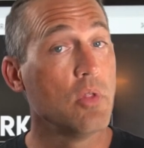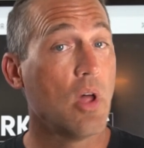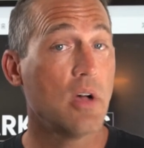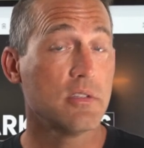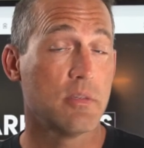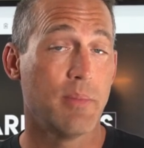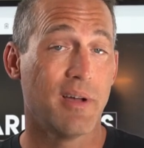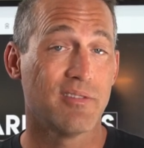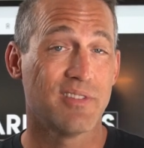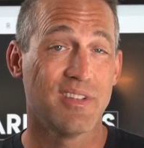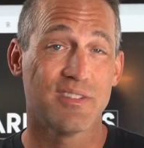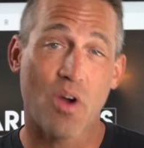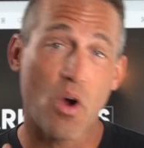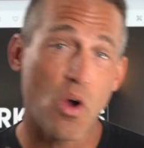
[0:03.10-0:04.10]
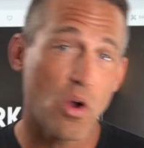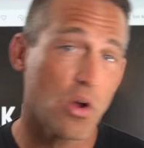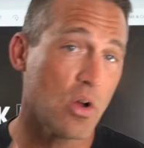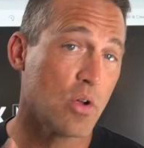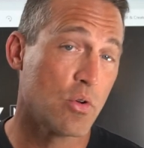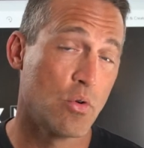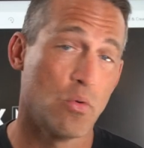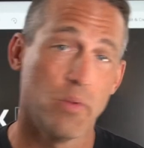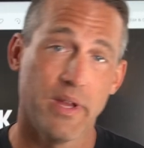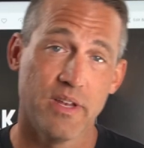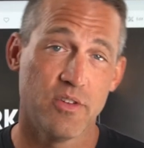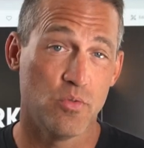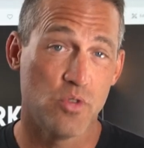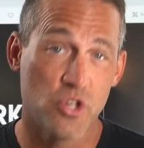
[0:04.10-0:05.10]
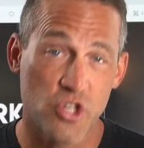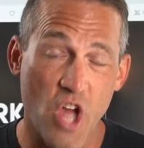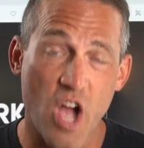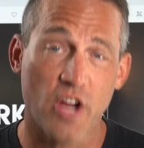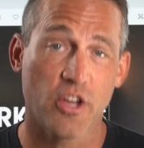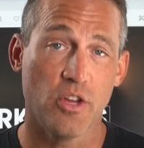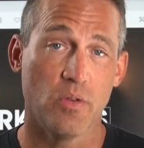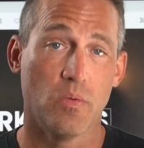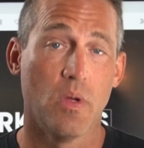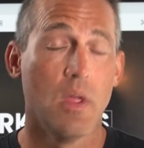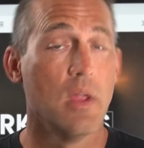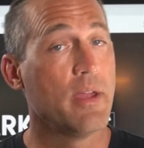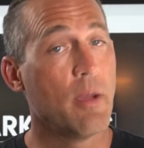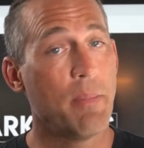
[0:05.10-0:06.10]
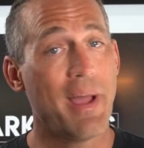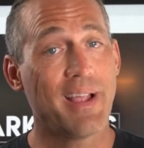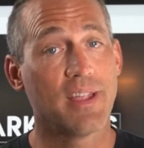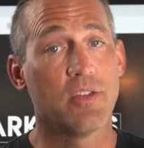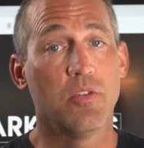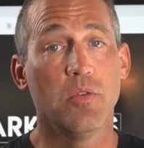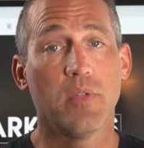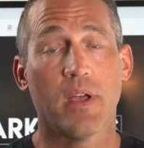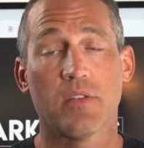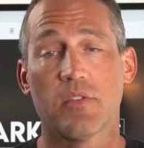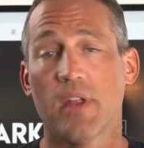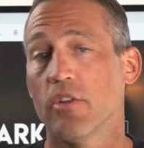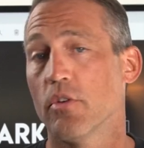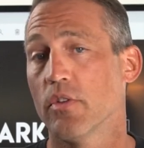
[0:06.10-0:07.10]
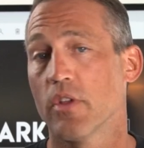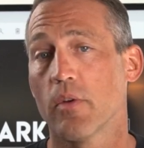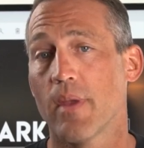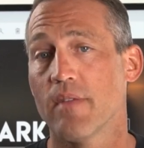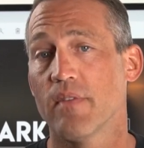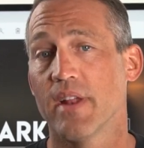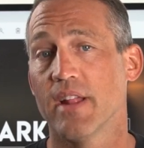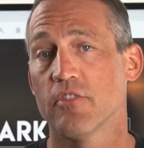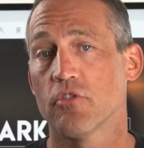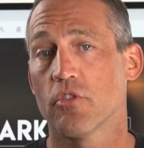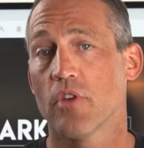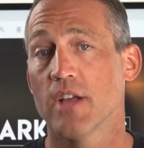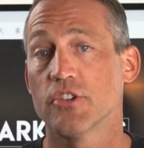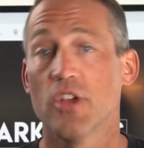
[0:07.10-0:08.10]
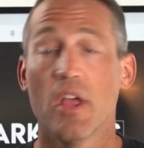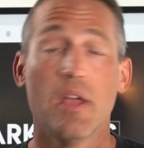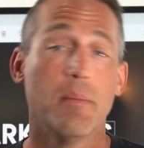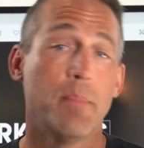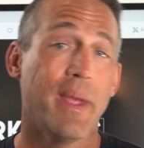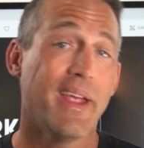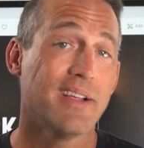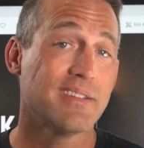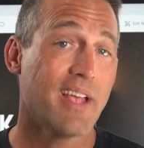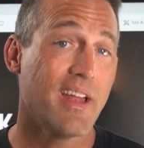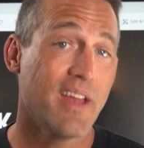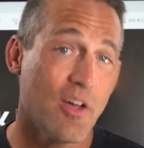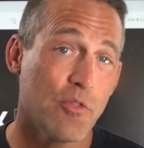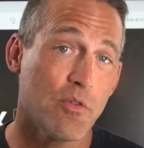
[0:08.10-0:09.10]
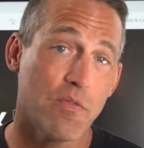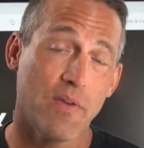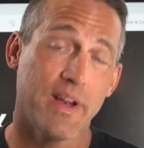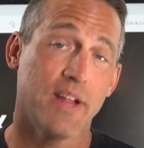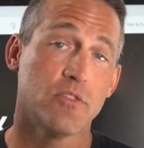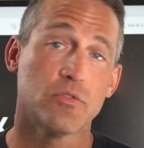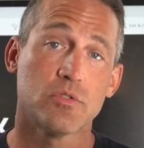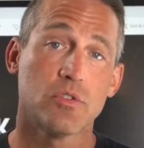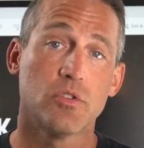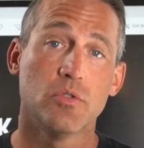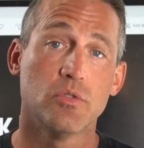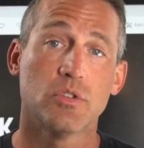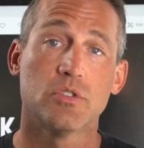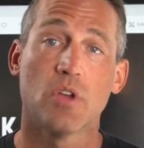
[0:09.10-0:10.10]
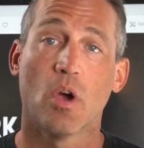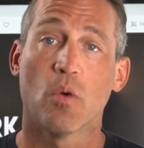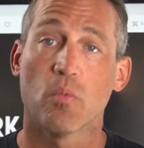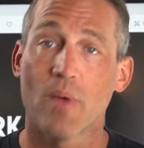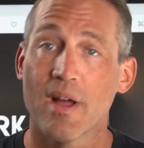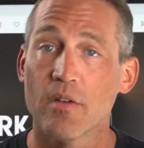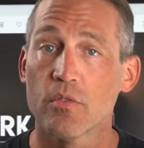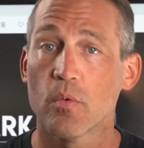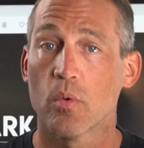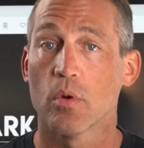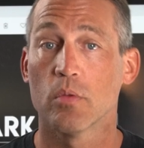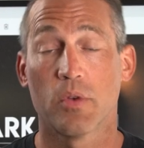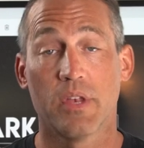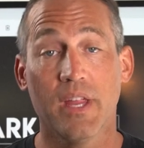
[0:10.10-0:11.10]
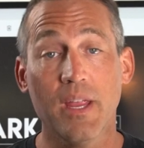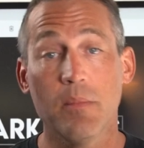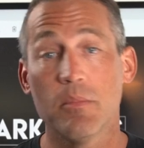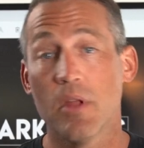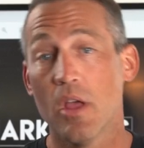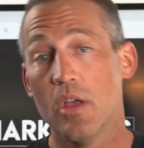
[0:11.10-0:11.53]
laws about this are going to shock you. Now, back in 2008, during the great financial crash, banks and other financial institutions around the world were deemed